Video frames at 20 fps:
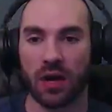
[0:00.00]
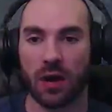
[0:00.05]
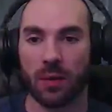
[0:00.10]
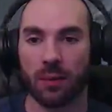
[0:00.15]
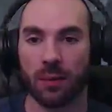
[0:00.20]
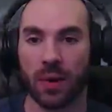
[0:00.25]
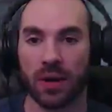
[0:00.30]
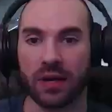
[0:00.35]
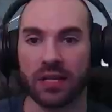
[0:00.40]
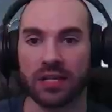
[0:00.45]

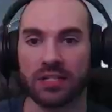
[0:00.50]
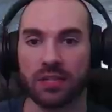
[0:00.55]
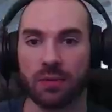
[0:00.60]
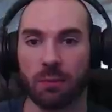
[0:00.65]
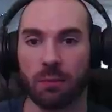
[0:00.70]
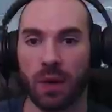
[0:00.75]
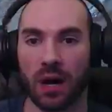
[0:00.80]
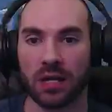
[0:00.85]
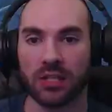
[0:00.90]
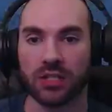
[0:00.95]
but it's
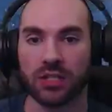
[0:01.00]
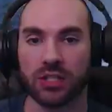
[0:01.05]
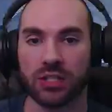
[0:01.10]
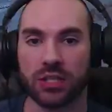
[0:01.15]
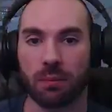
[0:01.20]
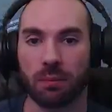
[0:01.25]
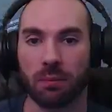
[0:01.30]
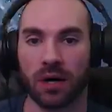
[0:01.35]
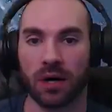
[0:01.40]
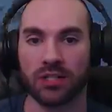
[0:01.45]
much,
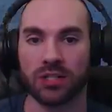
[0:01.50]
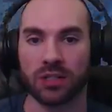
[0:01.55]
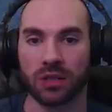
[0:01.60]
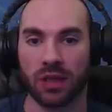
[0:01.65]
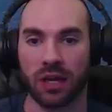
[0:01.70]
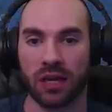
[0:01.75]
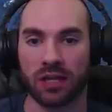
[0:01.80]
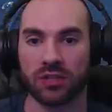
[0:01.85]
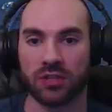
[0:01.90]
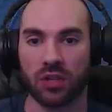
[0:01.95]
much
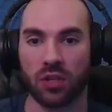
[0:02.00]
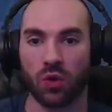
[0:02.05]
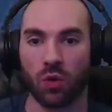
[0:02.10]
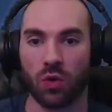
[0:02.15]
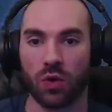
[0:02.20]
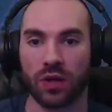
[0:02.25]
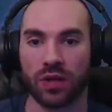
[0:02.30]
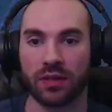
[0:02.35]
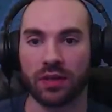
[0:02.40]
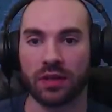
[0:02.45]
less
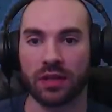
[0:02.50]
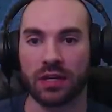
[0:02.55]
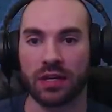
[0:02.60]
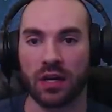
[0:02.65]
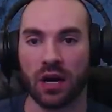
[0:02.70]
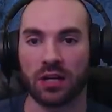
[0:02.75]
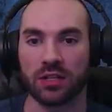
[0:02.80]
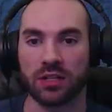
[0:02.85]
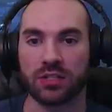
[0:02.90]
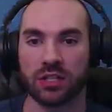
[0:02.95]
annoying than the
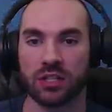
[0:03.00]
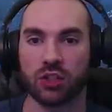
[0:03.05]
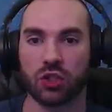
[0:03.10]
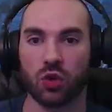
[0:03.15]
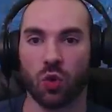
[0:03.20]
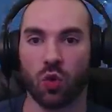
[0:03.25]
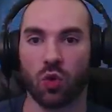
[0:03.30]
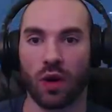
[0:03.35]
constant door